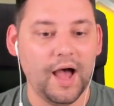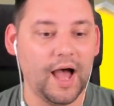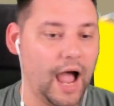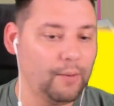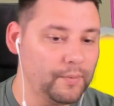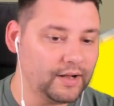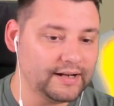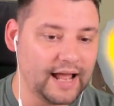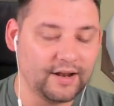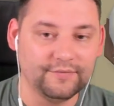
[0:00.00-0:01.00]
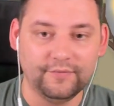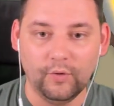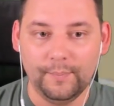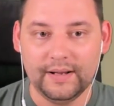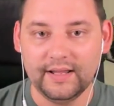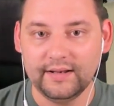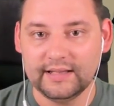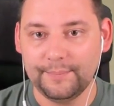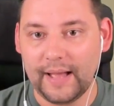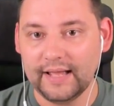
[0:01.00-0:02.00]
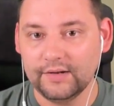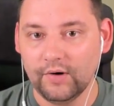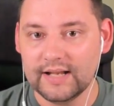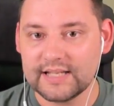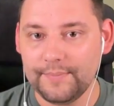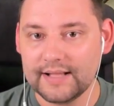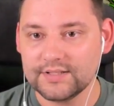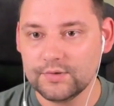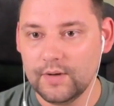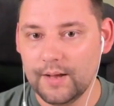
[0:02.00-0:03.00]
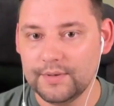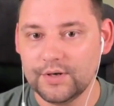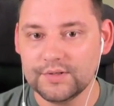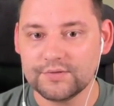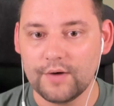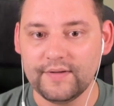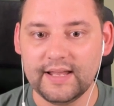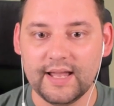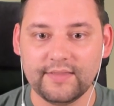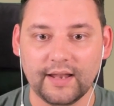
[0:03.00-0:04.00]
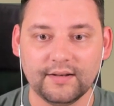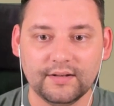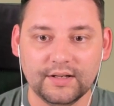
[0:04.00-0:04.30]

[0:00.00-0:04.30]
Uh, what we got now then? 4 billion in the bank. Right, let's get back to uh, Medusa over here then.